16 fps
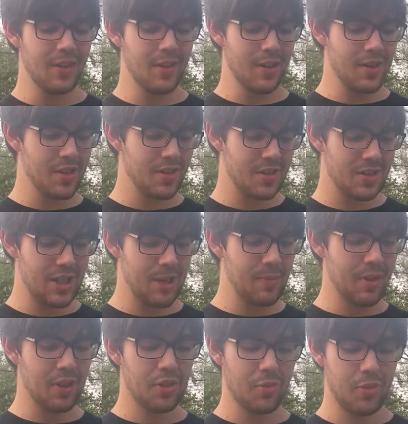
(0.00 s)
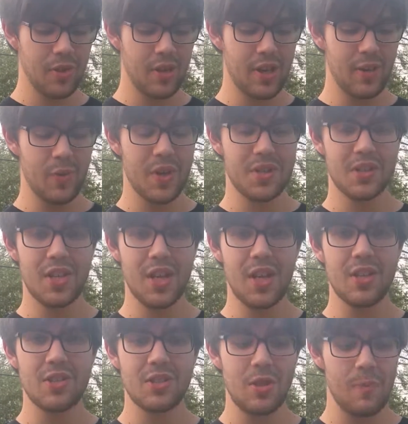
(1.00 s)
they're just skimming through it, in which
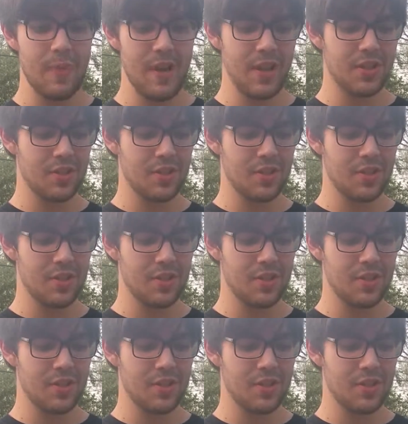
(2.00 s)
case you make